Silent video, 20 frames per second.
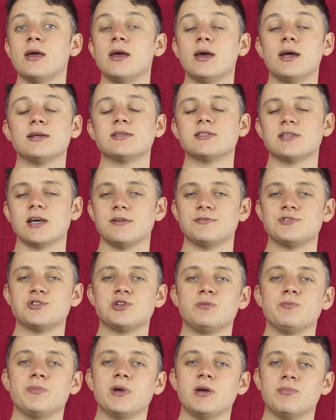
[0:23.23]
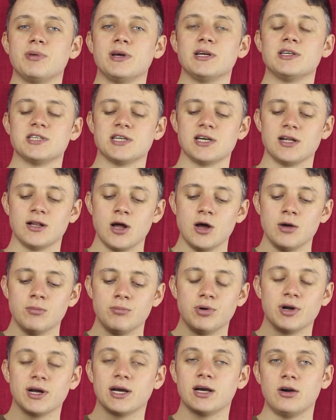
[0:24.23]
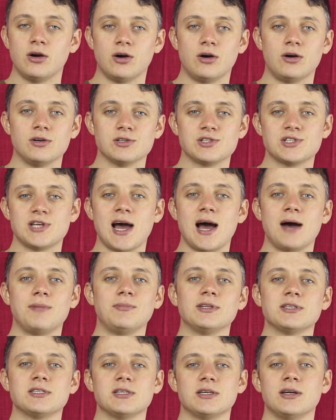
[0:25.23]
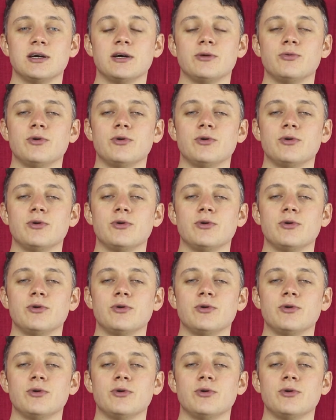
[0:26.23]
In itself shouldn't be a big deal, but it caused Hamilton and